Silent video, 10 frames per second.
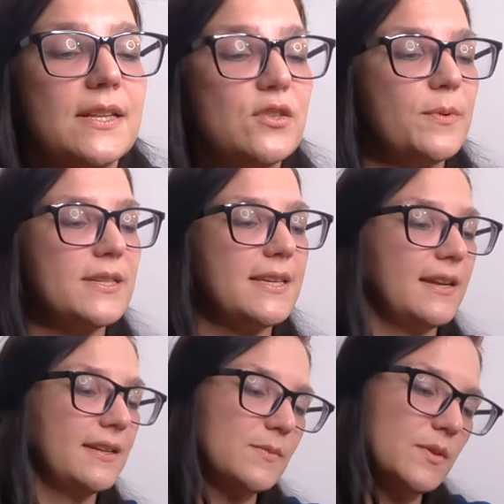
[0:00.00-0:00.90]
not super
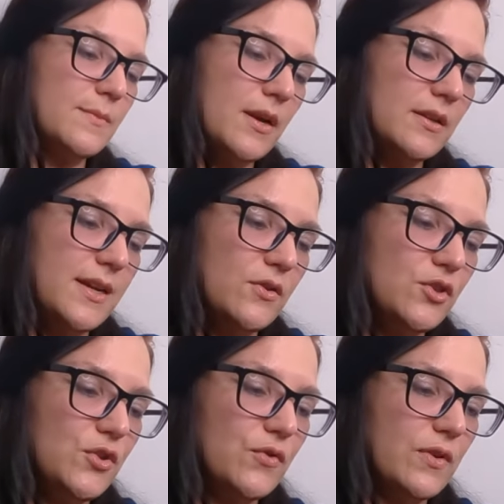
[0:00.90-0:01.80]
exciting. This was marked down
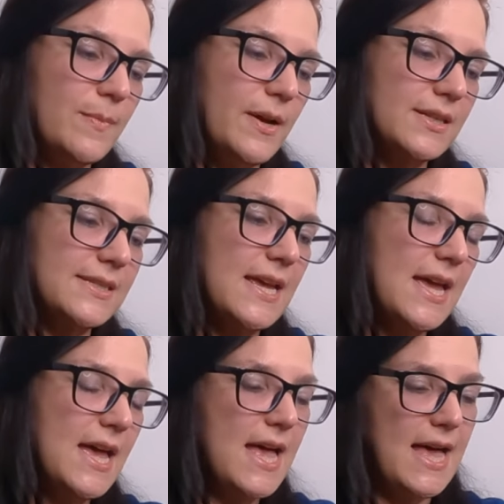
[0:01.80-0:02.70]
to three bucks.
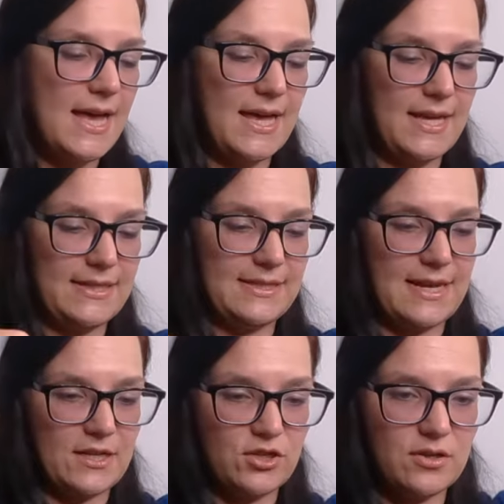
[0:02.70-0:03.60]
Uh, it's
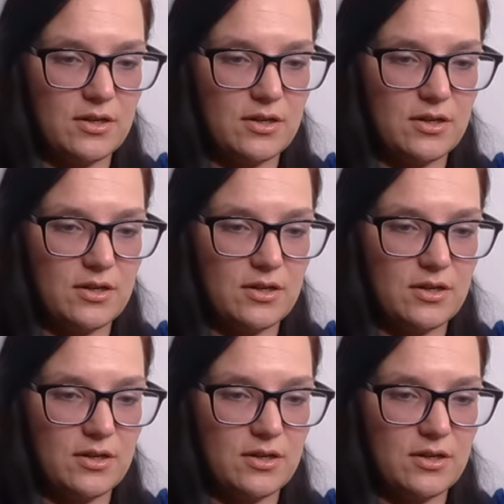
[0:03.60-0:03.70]
an extra